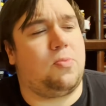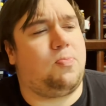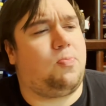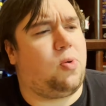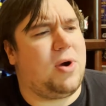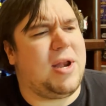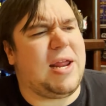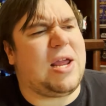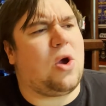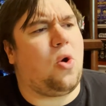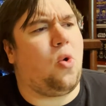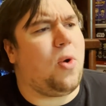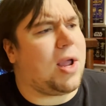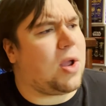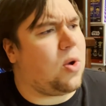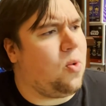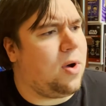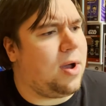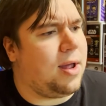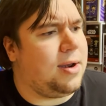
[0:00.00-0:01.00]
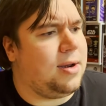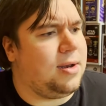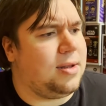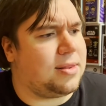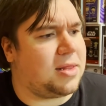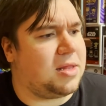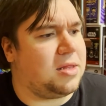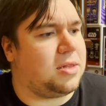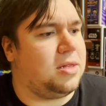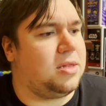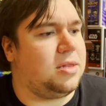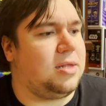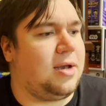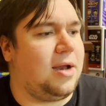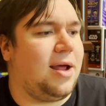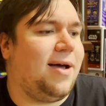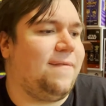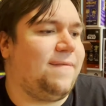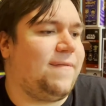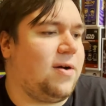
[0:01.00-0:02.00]
pretty quick one. This isn't
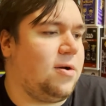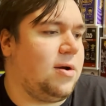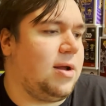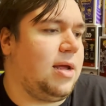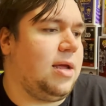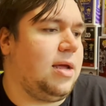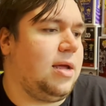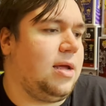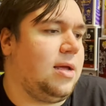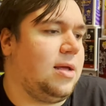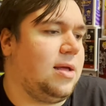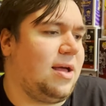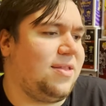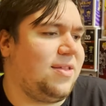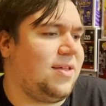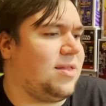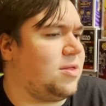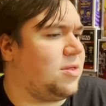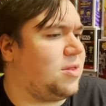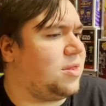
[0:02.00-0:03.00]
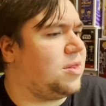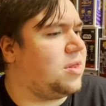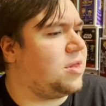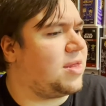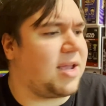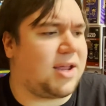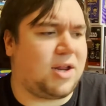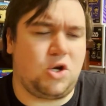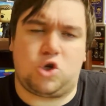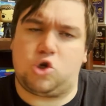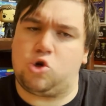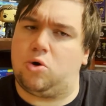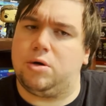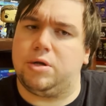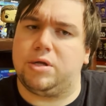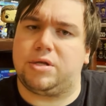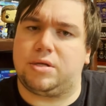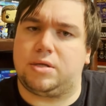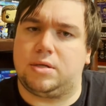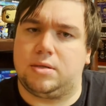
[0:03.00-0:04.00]
I think this is the second
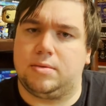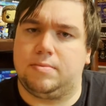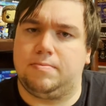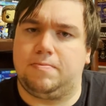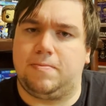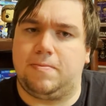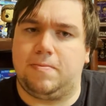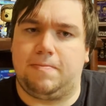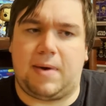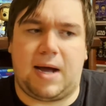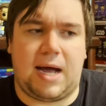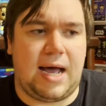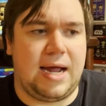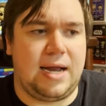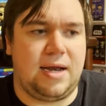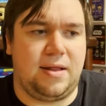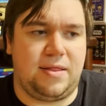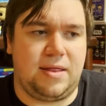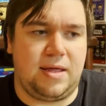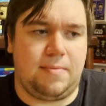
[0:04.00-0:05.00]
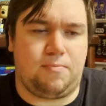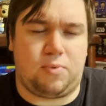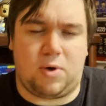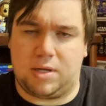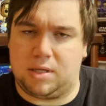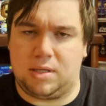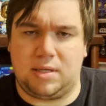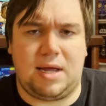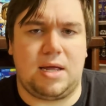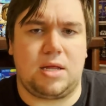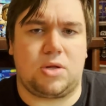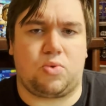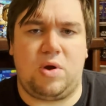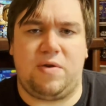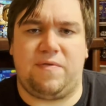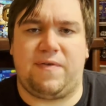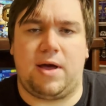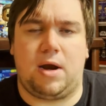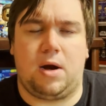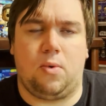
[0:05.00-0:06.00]
shortest behind the present day Street
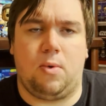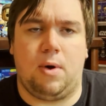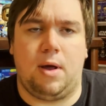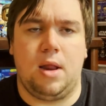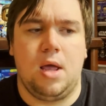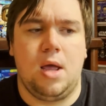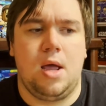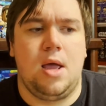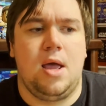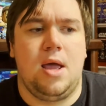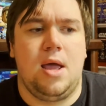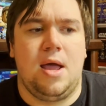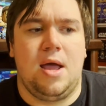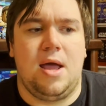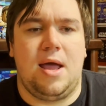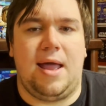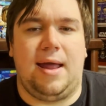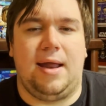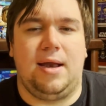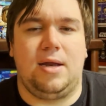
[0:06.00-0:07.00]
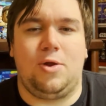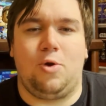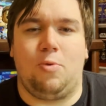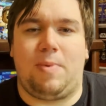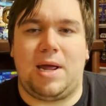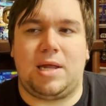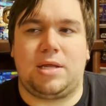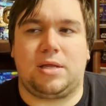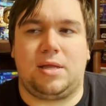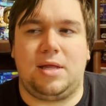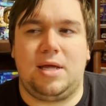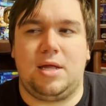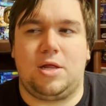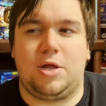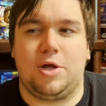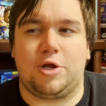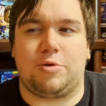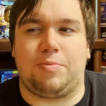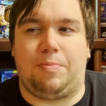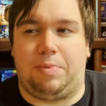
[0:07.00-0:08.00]
Fighter one. And you're basically
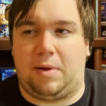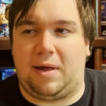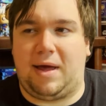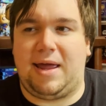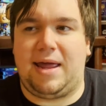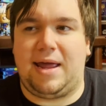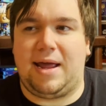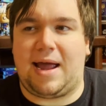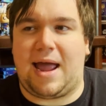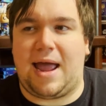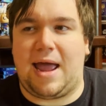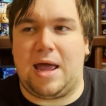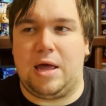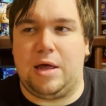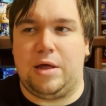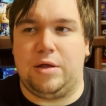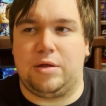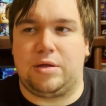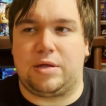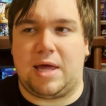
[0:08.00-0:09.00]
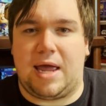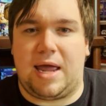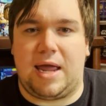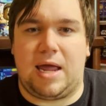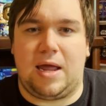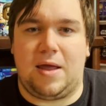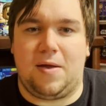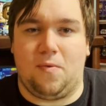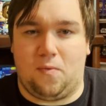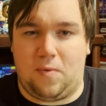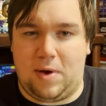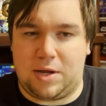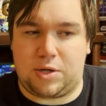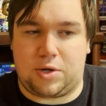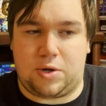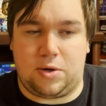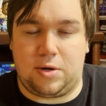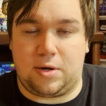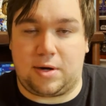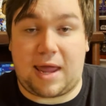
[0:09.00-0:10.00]
just playing as a
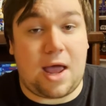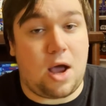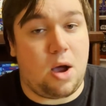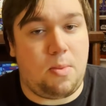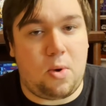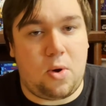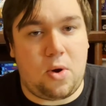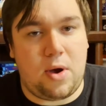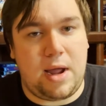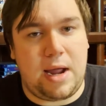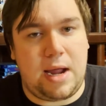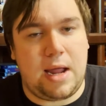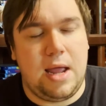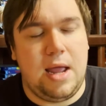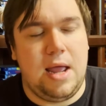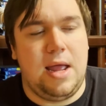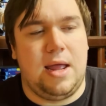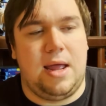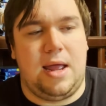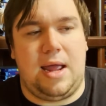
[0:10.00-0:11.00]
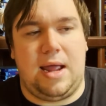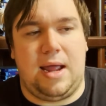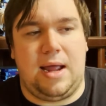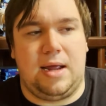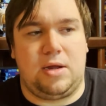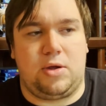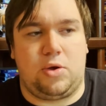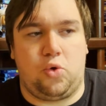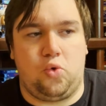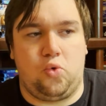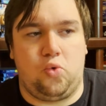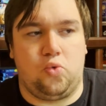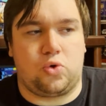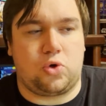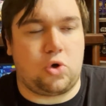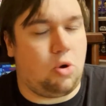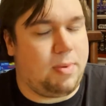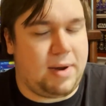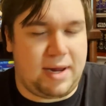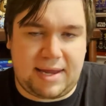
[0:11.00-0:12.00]
Western cowboy, and you
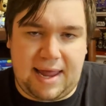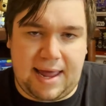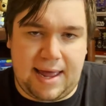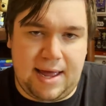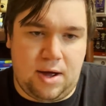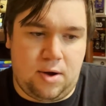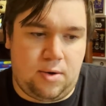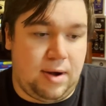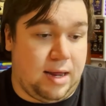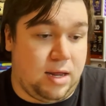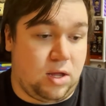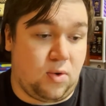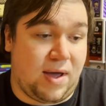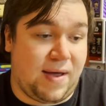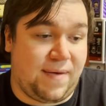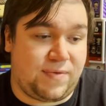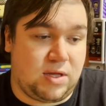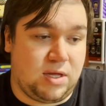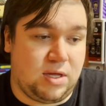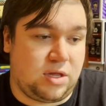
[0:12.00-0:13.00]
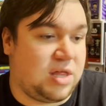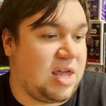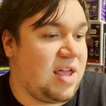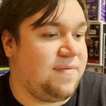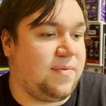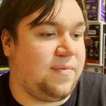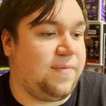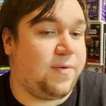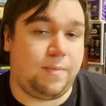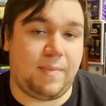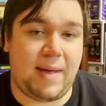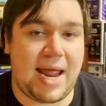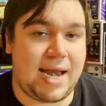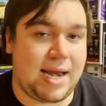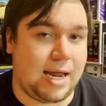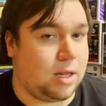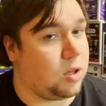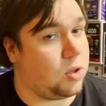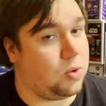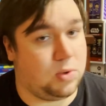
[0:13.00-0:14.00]
show up in a town, and you have to save it from
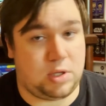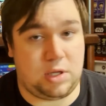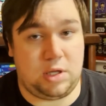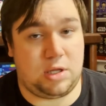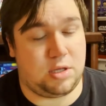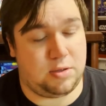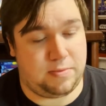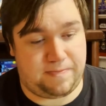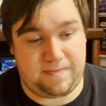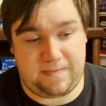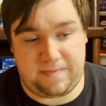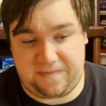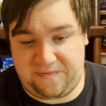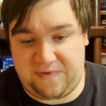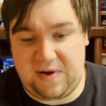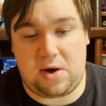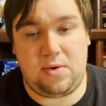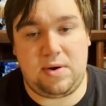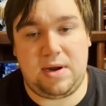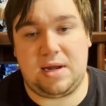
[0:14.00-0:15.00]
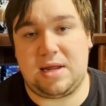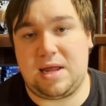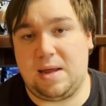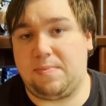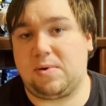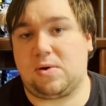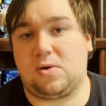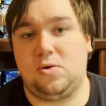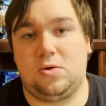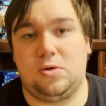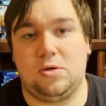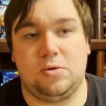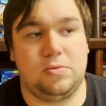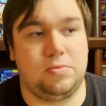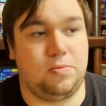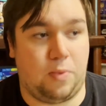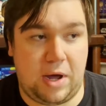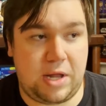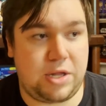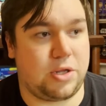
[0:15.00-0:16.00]
bandits, which is a very typical
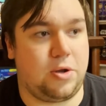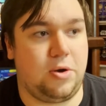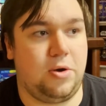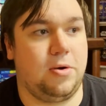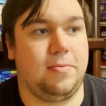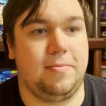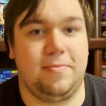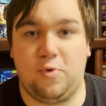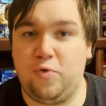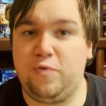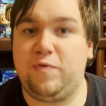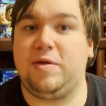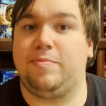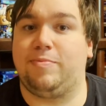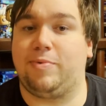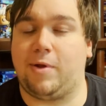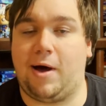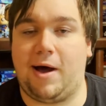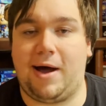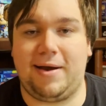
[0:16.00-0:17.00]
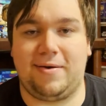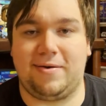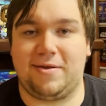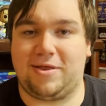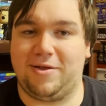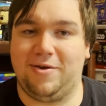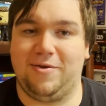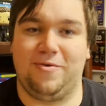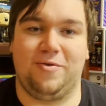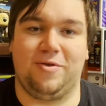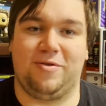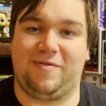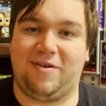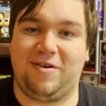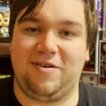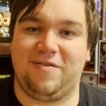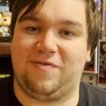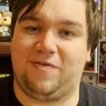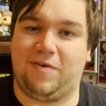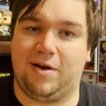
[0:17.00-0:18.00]
Western movie plot. So it was
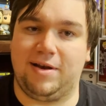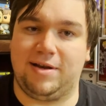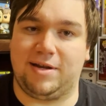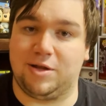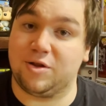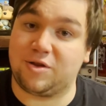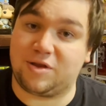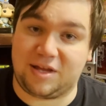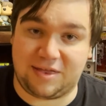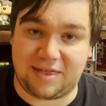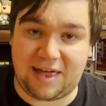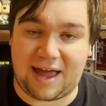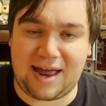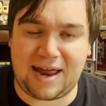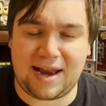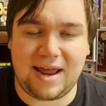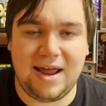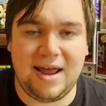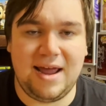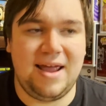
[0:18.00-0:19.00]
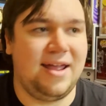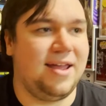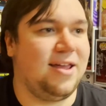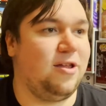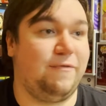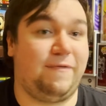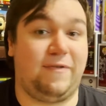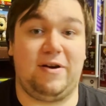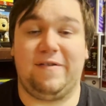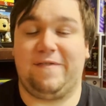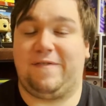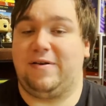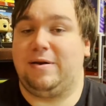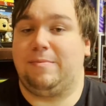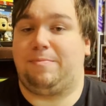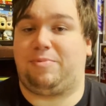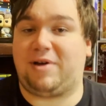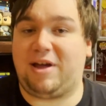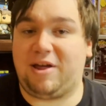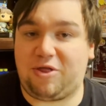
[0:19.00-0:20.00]
very fun to see that. It was very fun to
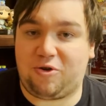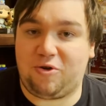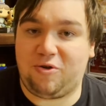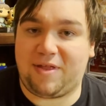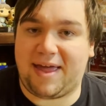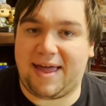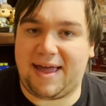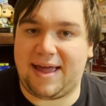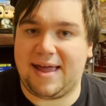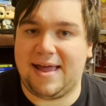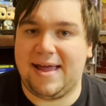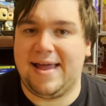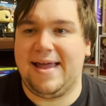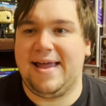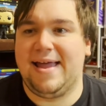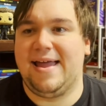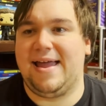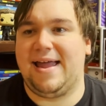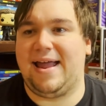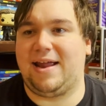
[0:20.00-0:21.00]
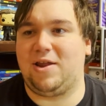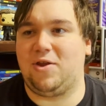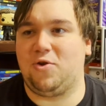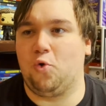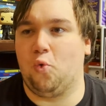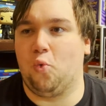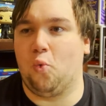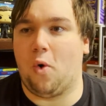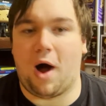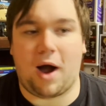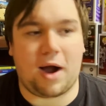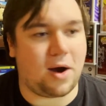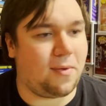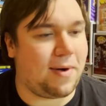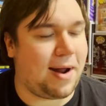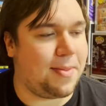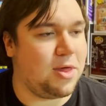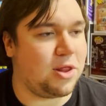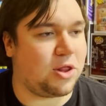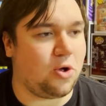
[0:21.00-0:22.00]
play through that. And you walk
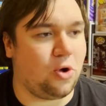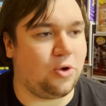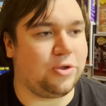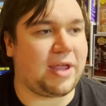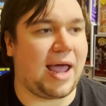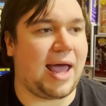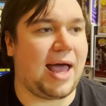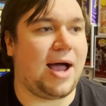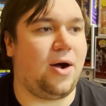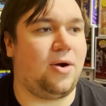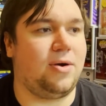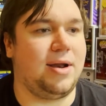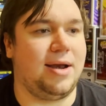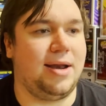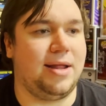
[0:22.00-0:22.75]
around this whole town, and